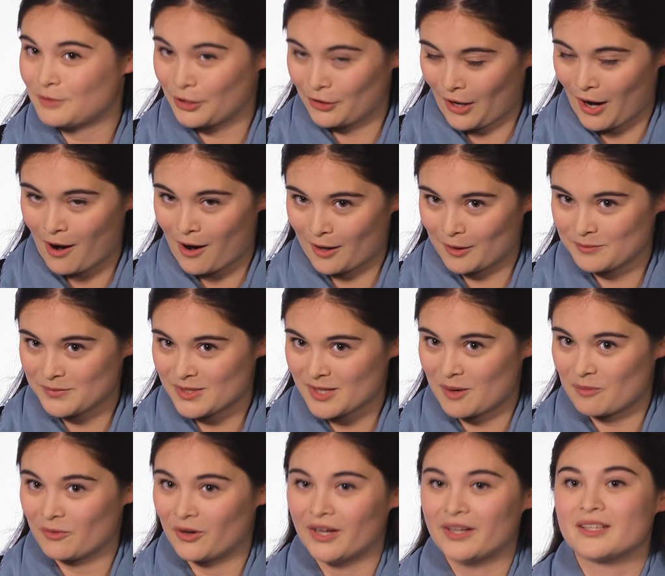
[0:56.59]
harm
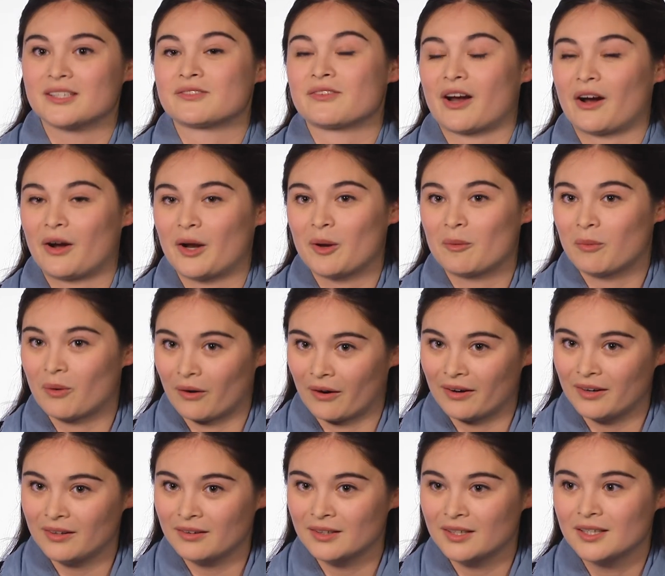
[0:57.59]
someone is very
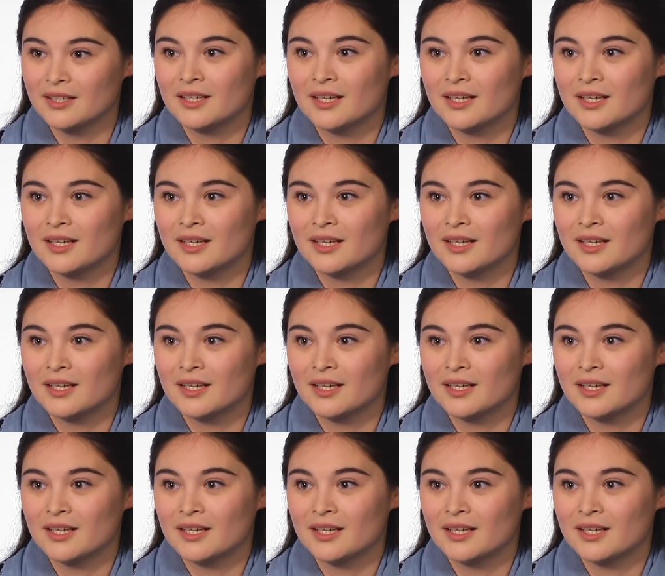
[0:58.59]
important.